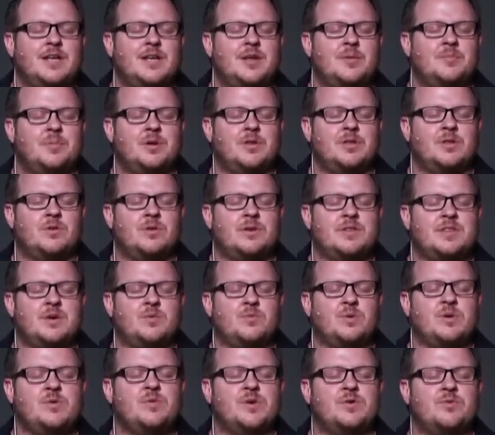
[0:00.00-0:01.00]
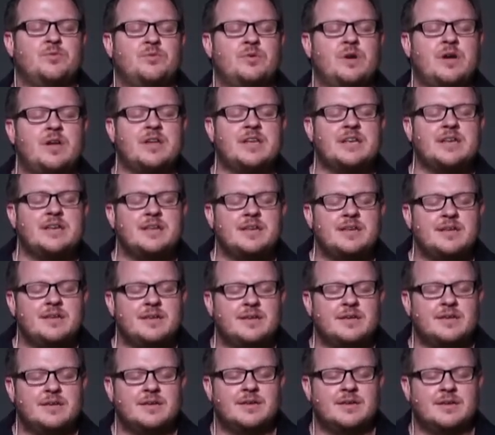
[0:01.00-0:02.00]
But Lord, that we would run
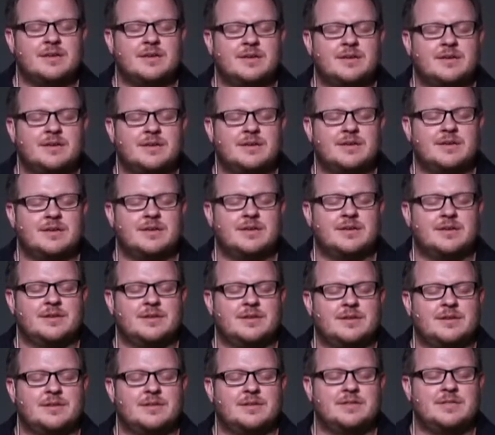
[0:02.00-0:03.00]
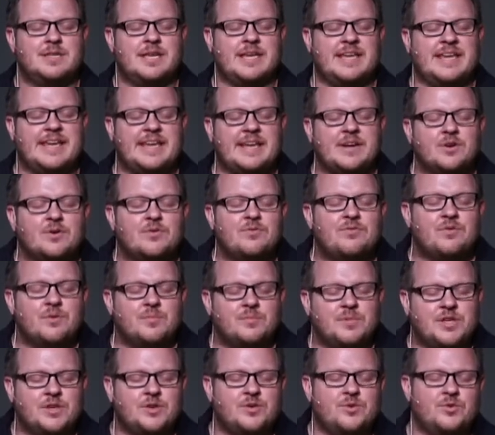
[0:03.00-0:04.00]
to hear from
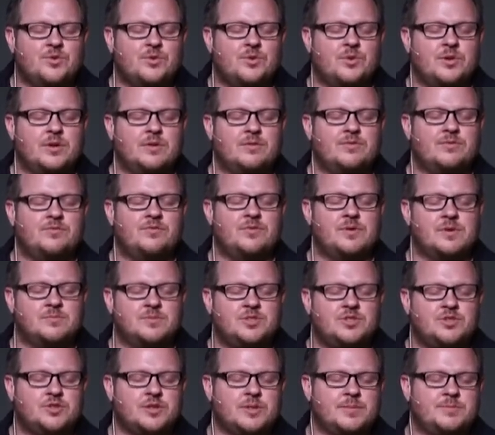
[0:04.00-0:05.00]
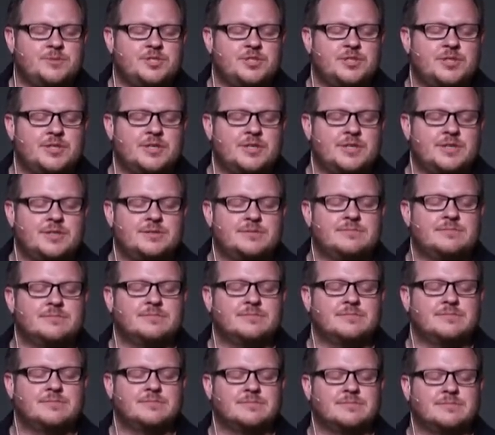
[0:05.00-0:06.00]
you from Scripture
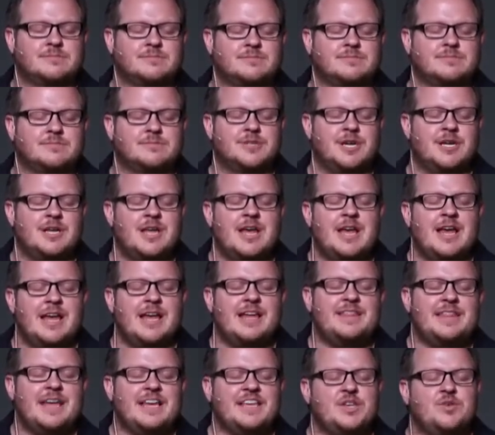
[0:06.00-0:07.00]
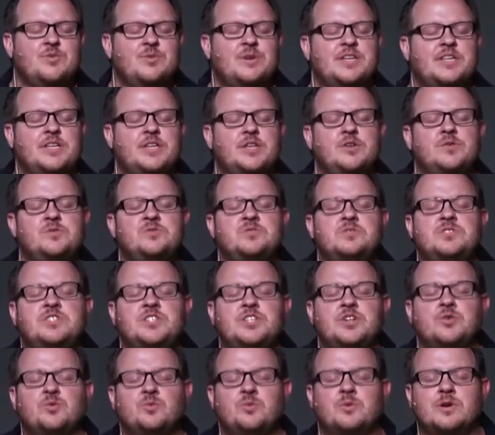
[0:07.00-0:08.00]
and that you would use
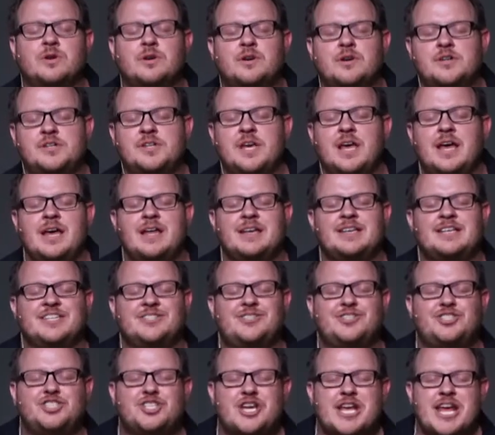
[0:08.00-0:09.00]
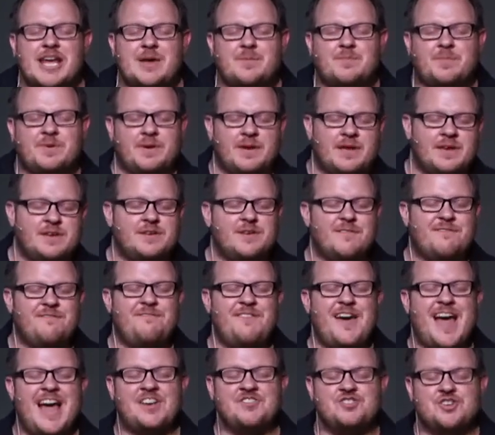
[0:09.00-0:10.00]
your word to shape and to
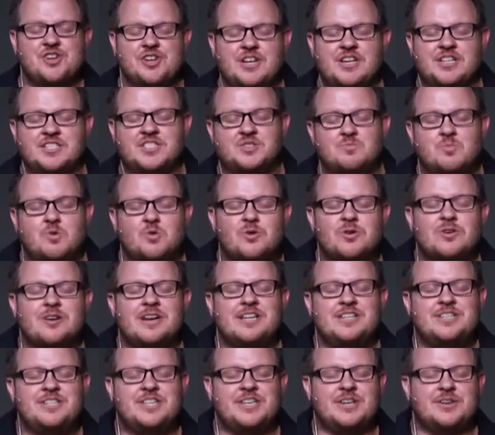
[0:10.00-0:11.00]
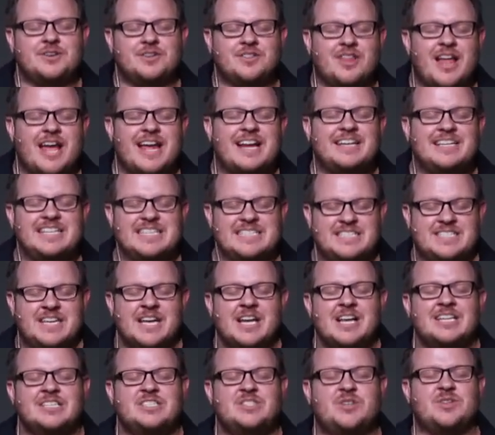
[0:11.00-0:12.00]
fashion us more into your likeness
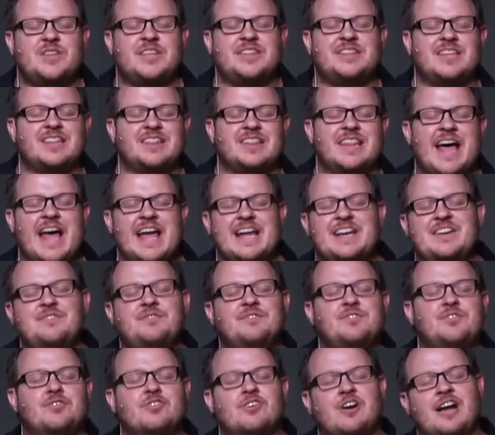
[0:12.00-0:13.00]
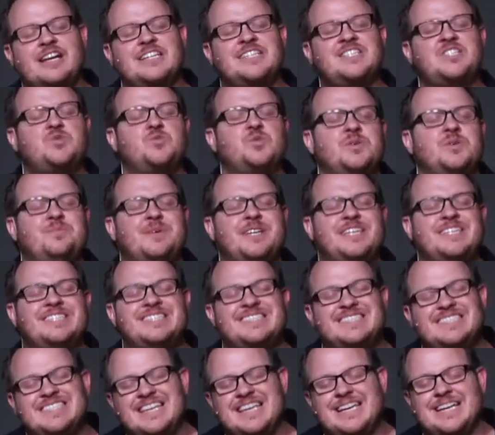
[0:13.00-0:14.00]
so that the light of Christ be
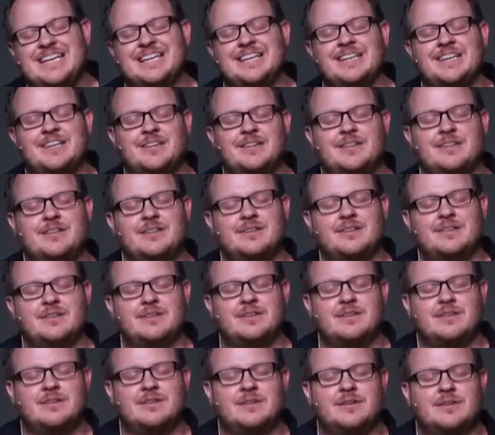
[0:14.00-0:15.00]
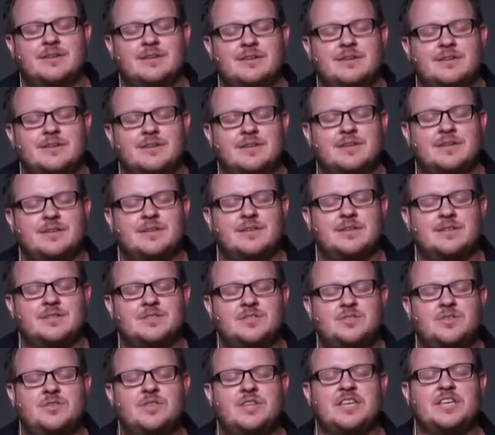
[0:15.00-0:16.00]
seen,
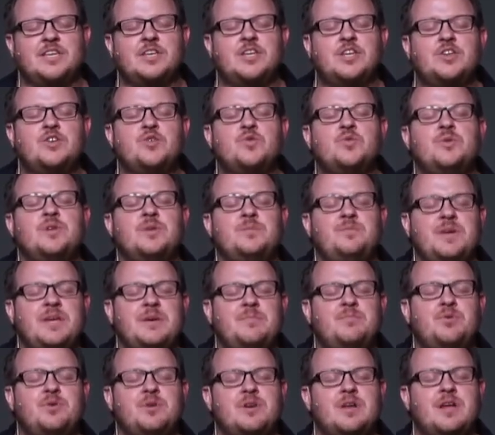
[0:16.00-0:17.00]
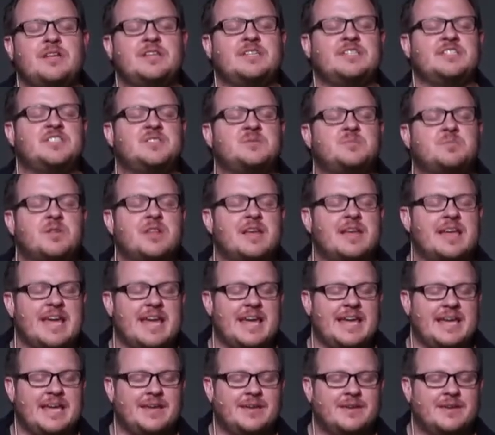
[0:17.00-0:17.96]
so that you would be put on display